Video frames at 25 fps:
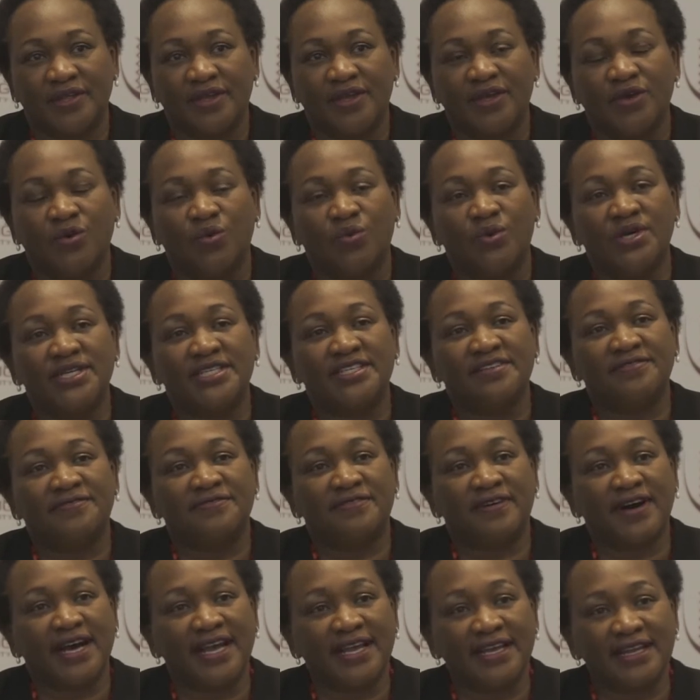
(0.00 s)
When
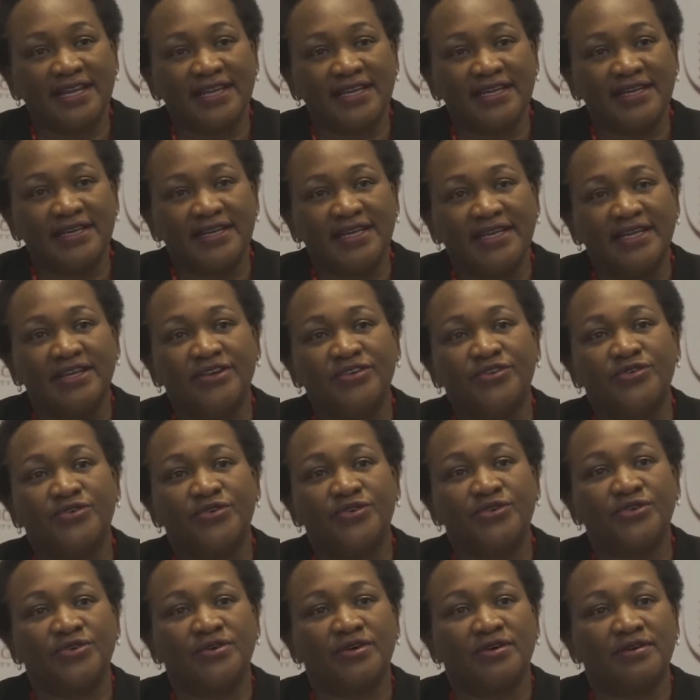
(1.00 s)
defining
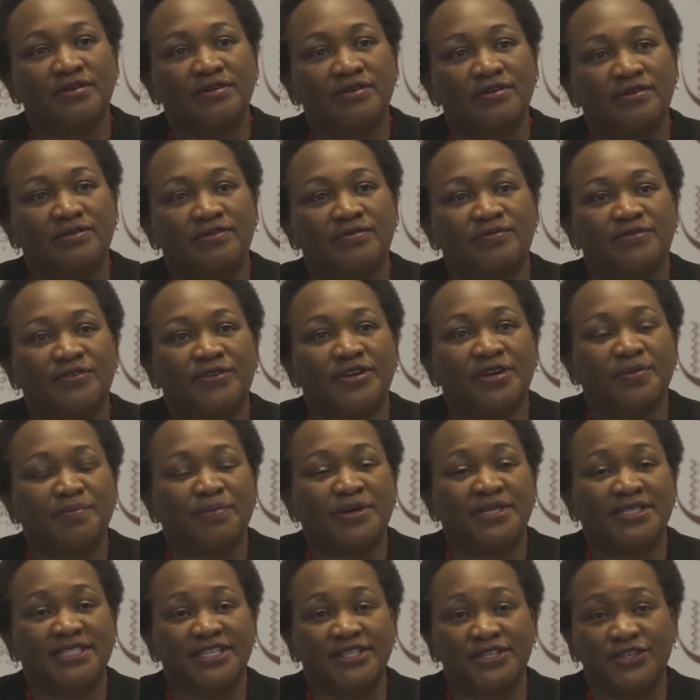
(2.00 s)
rural for a
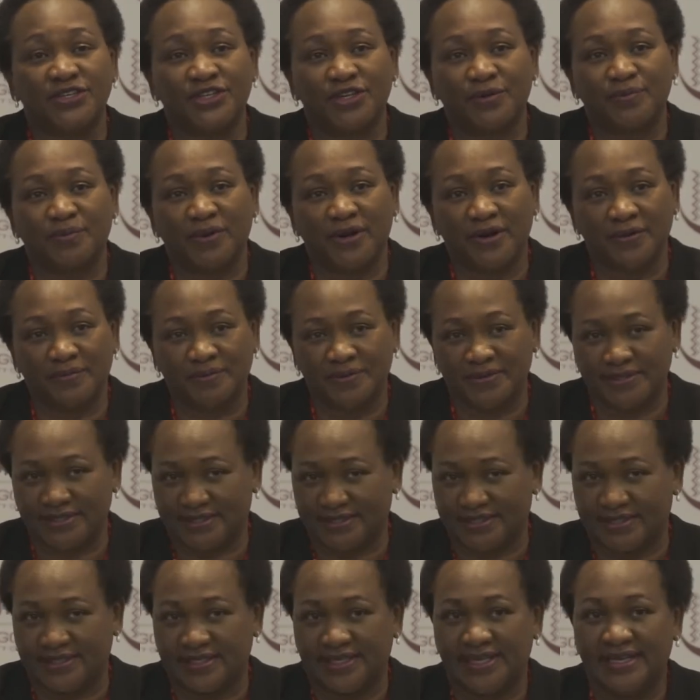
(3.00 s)
particular
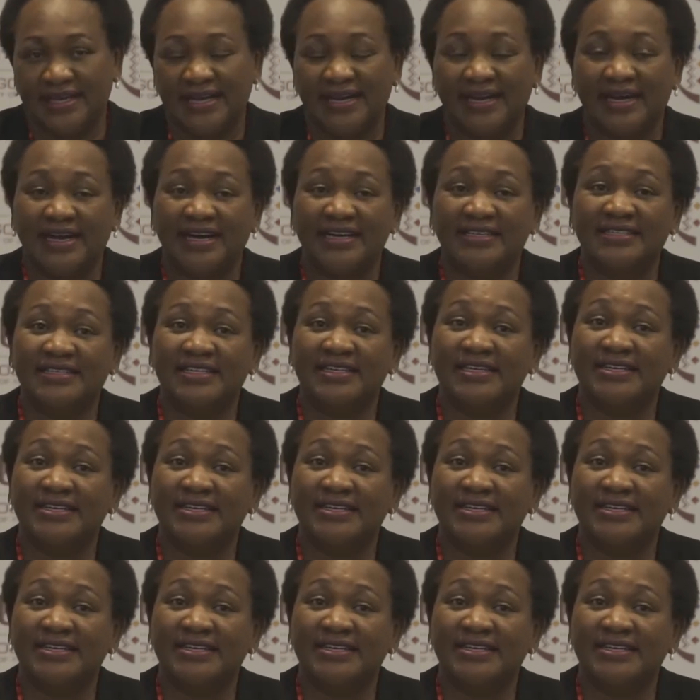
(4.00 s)
purpose, as in